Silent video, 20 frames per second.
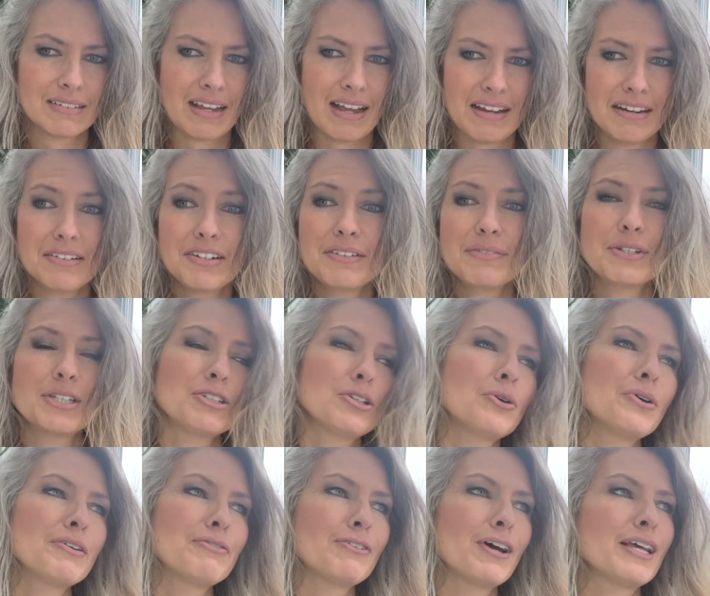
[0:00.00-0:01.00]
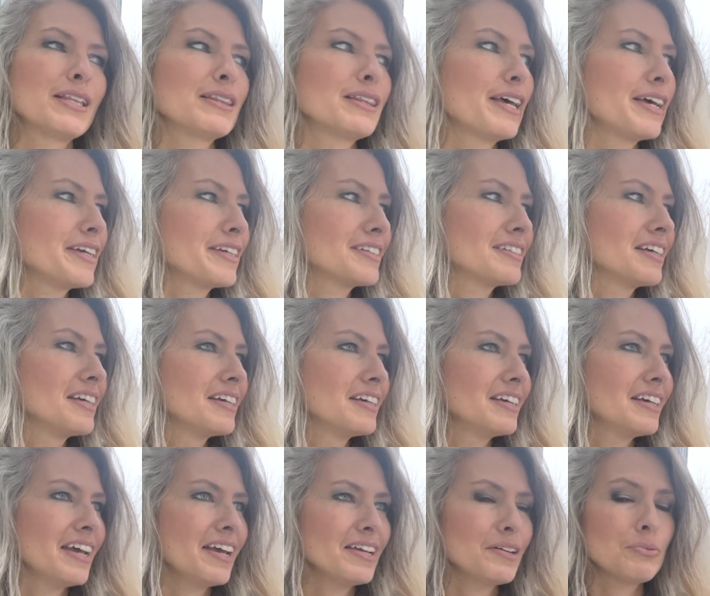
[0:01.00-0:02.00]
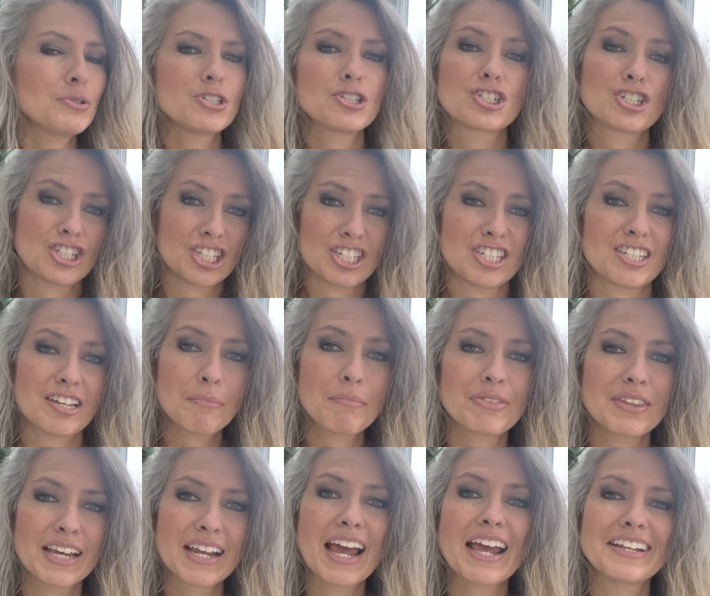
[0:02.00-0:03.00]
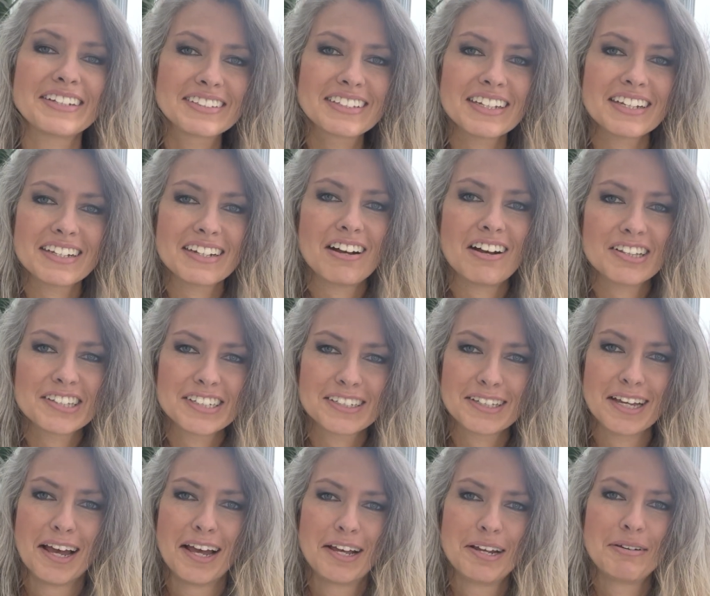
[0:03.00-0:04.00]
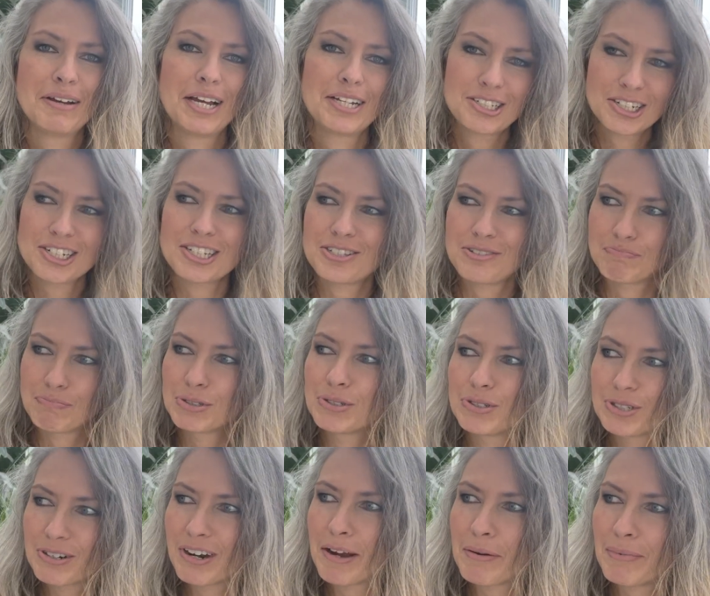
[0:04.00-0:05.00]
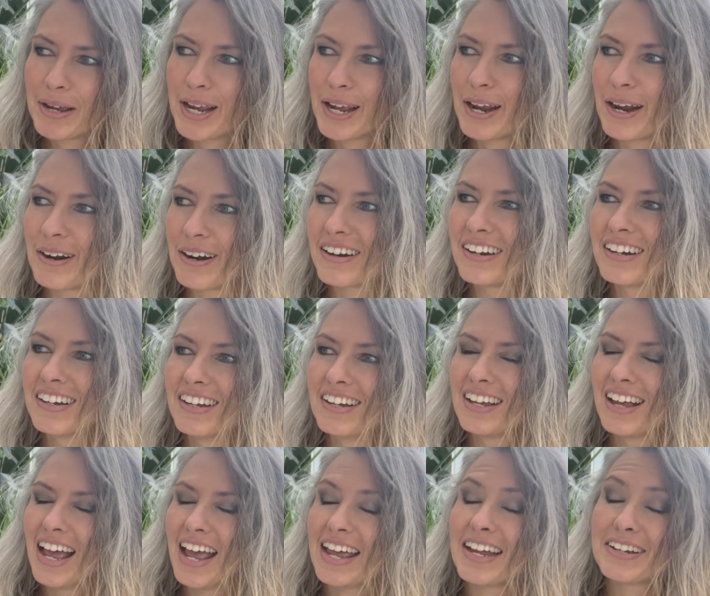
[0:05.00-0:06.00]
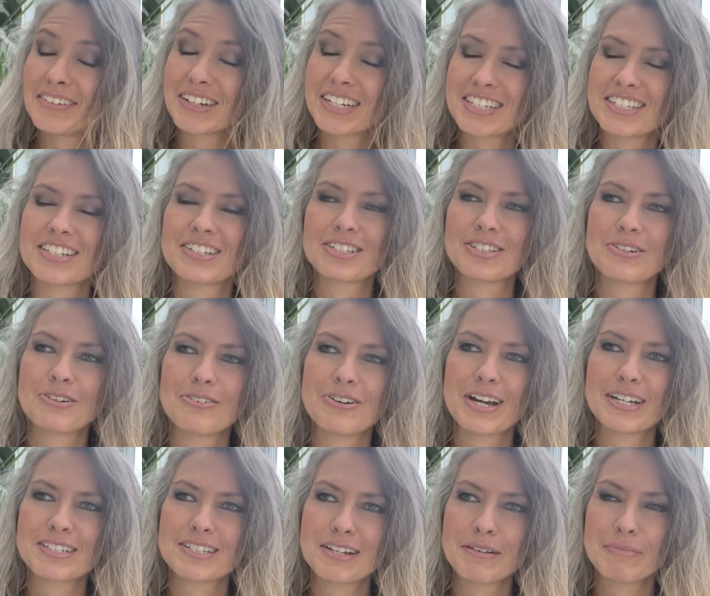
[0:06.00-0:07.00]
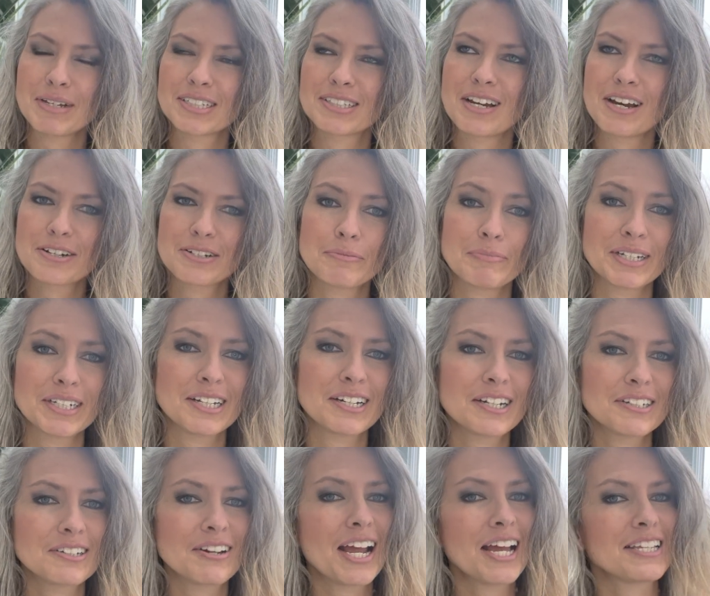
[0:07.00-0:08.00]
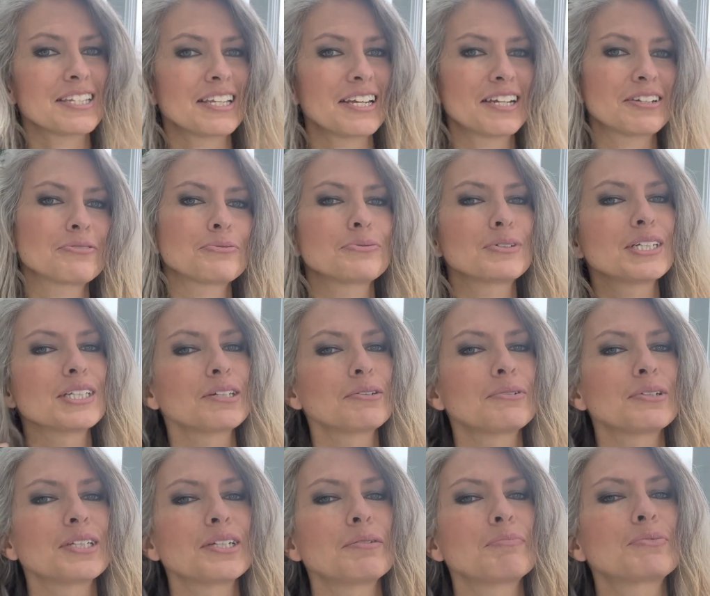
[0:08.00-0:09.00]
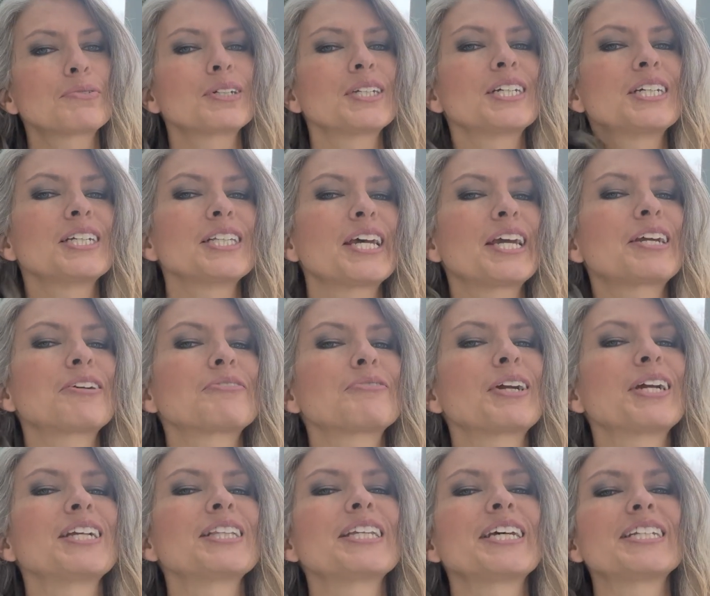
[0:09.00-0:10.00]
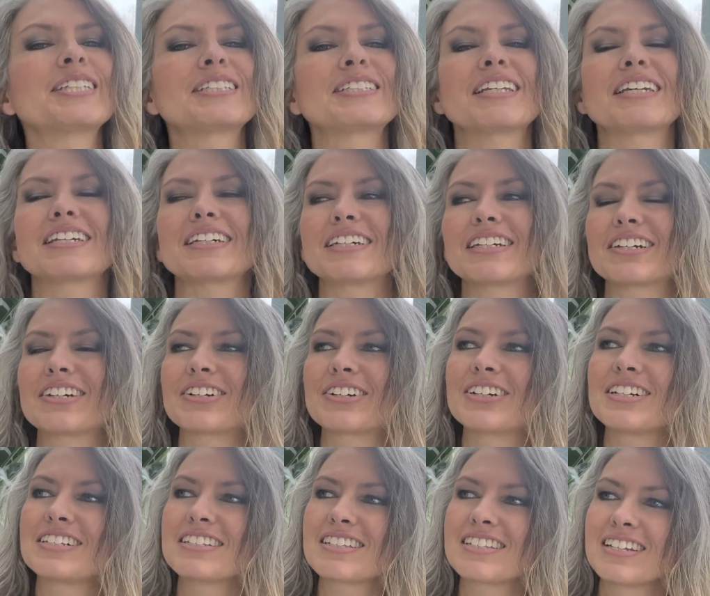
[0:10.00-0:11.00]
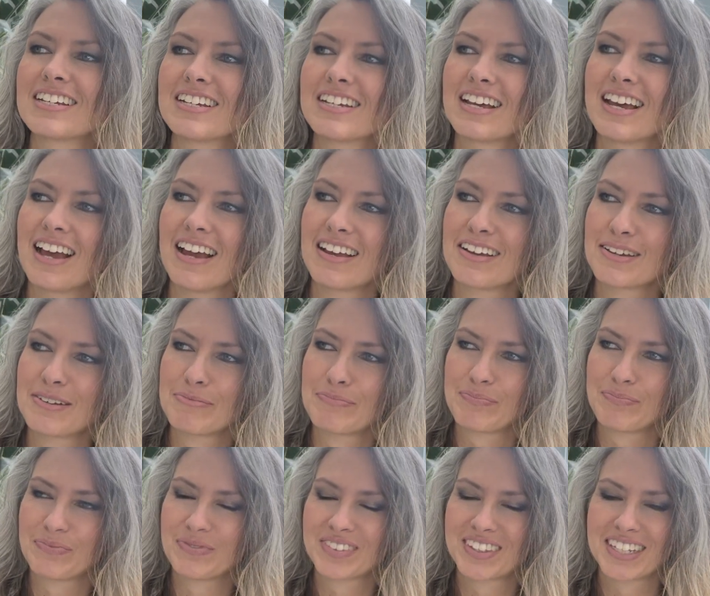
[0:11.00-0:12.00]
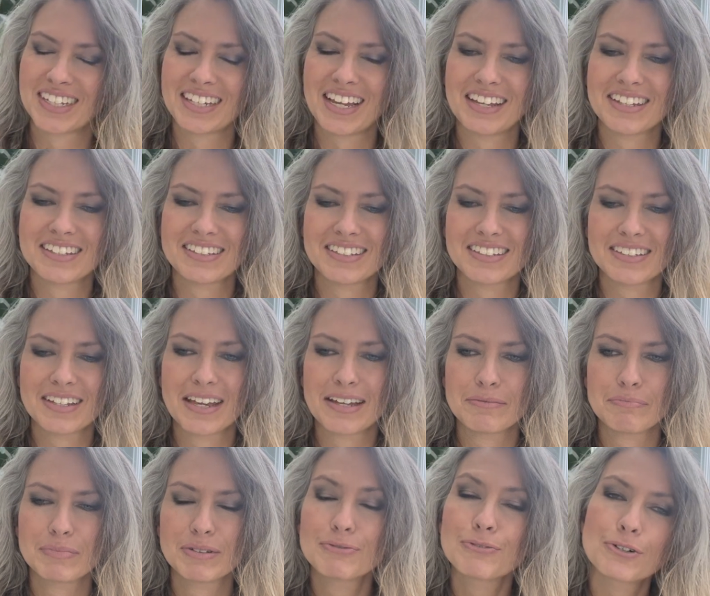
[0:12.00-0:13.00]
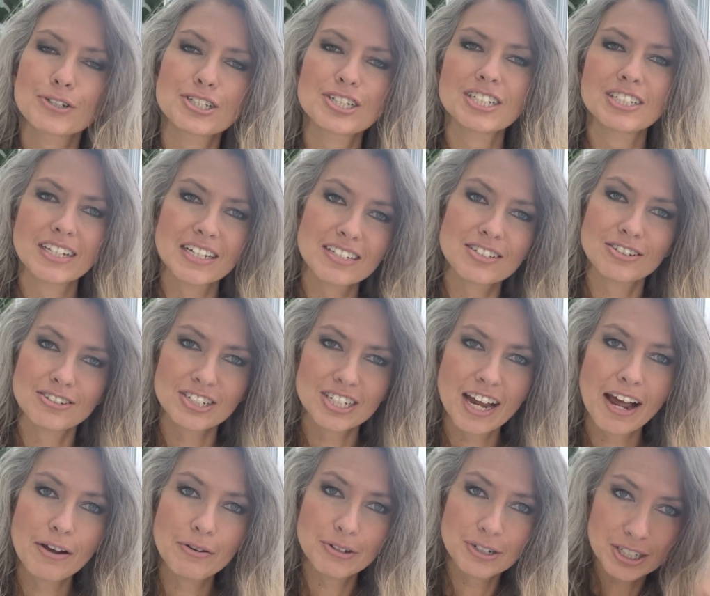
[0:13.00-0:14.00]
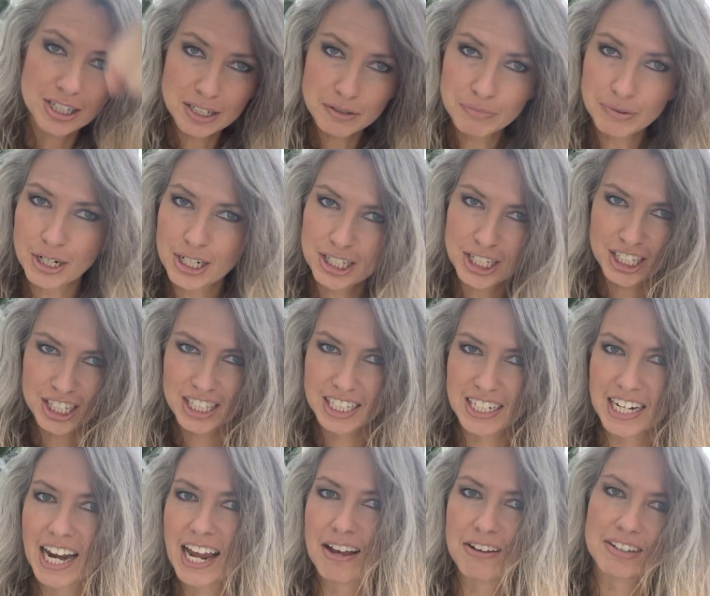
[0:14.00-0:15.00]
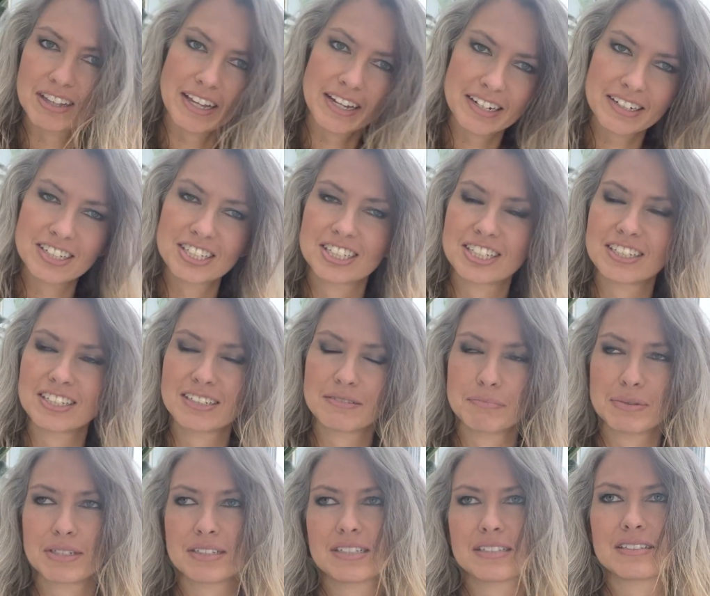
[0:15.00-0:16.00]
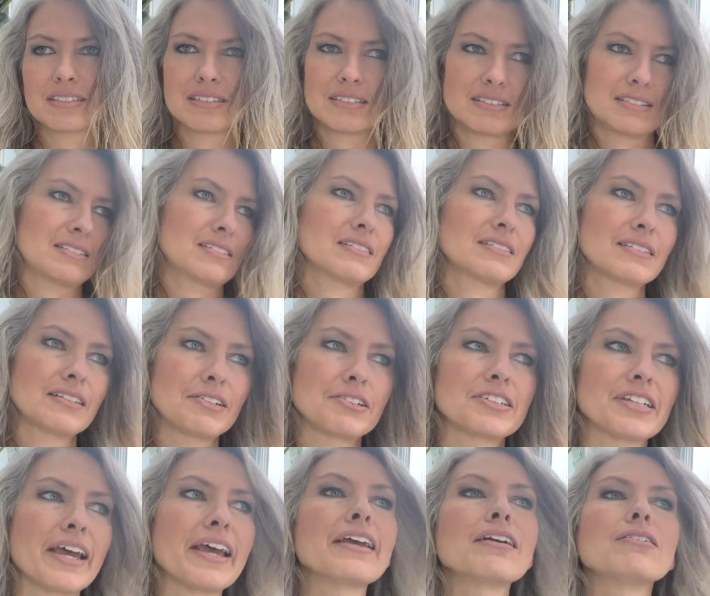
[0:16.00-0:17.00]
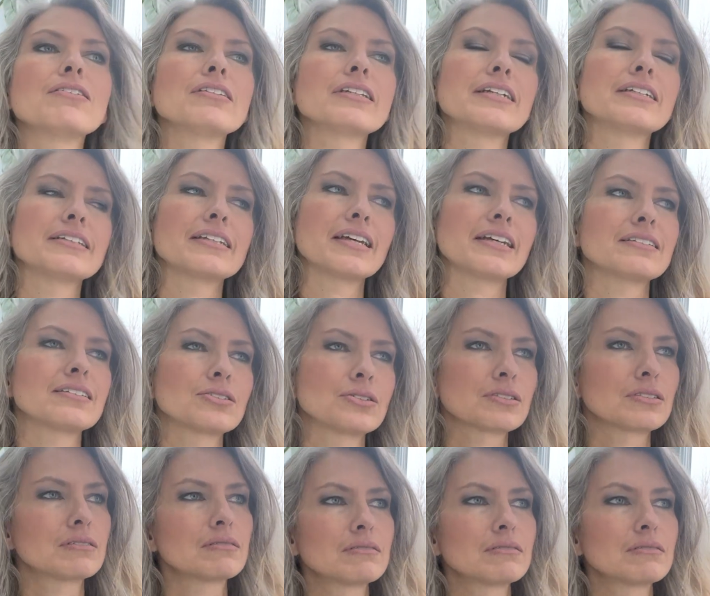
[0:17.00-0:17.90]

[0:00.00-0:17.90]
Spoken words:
I don't even know if I liked, it was just something I did all the time. I just blew dry my hair. Anyways, so I saw my daughter. My daughter has like really, really pretty like ringlet curls. And before she takes her shower, she brushes it out like because they're tangled, and that's,